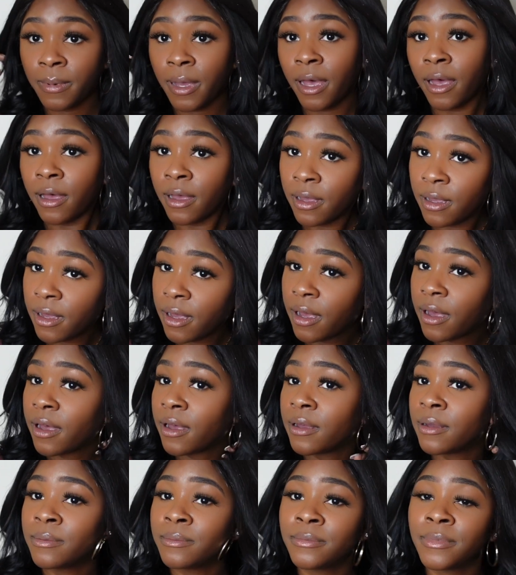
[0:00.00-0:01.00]

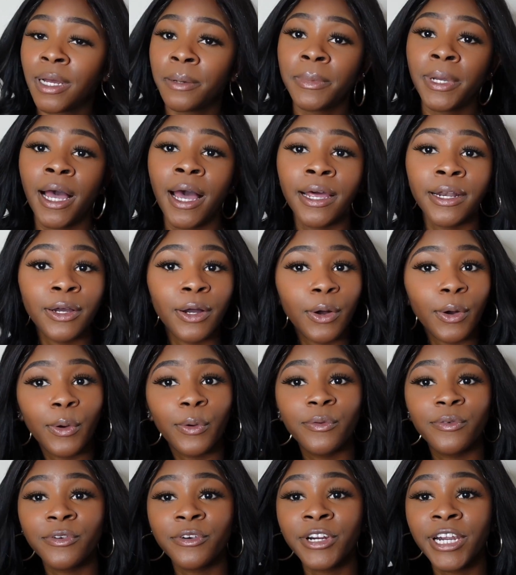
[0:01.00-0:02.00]
I'm kind of
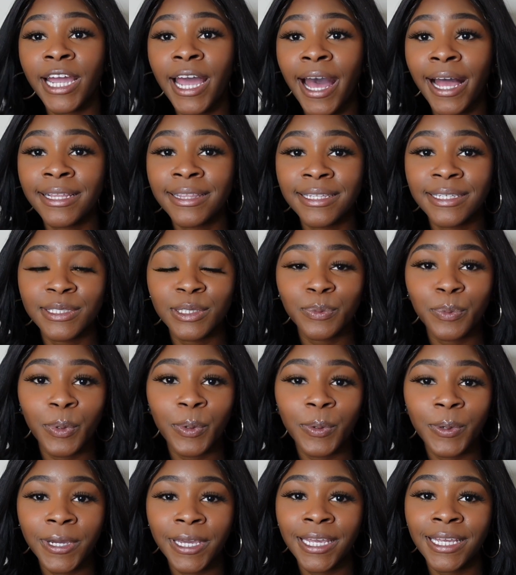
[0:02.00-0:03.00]
over it at this
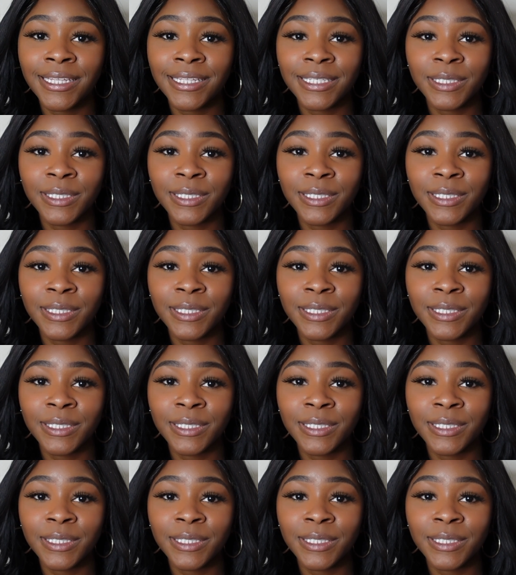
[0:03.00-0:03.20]
point.